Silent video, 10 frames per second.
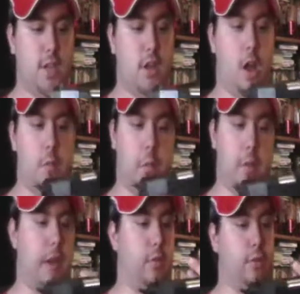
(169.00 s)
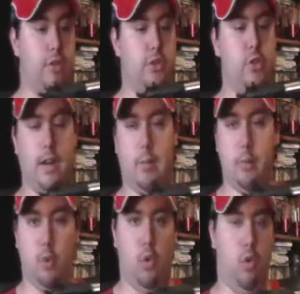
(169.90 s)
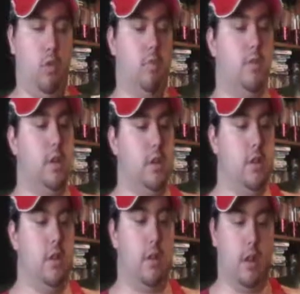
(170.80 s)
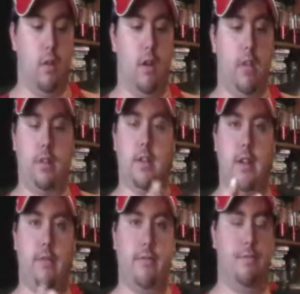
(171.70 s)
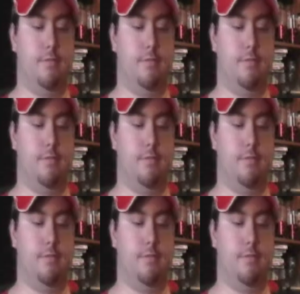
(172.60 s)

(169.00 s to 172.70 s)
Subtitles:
Complemented with the trigger pull, other stuff